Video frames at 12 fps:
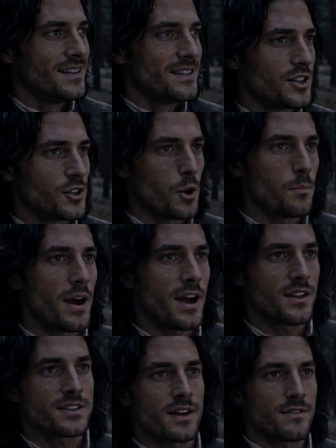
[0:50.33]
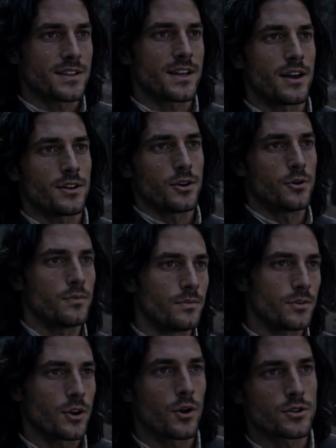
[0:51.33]
Didn't your parents ever tell you
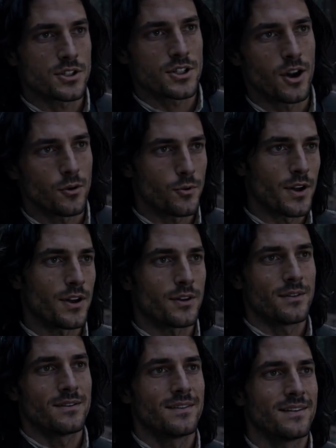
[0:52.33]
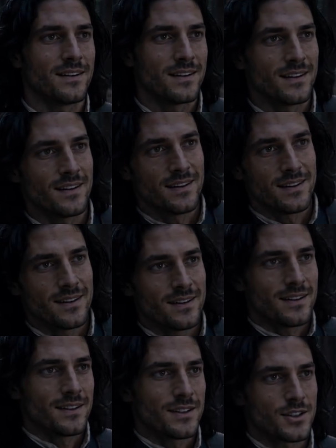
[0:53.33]
ghosts aren't real?
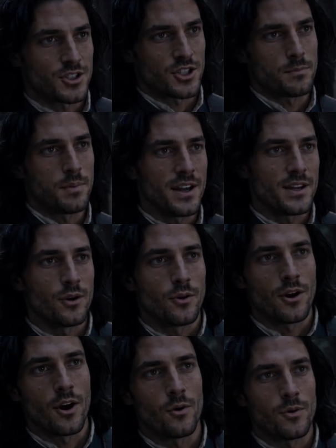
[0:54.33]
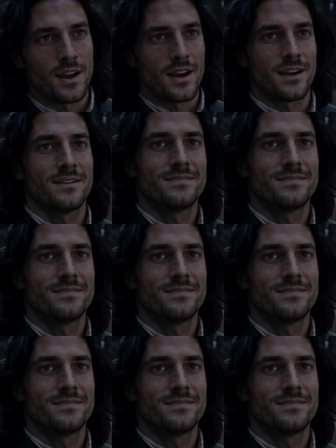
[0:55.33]
It's just me and you alone here.